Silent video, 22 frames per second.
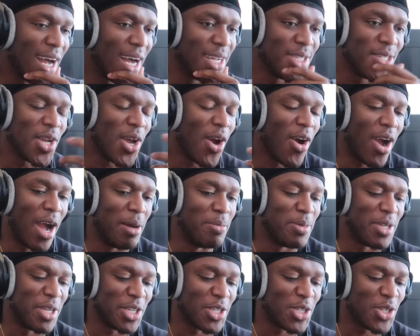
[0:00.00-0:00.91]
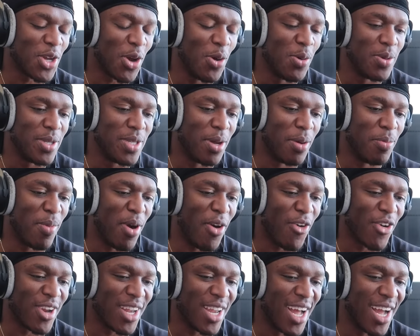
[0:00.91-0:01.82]
Uh, sorry, I'm just so
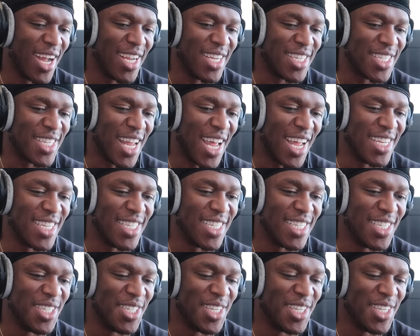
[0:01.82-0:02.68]
demoralized and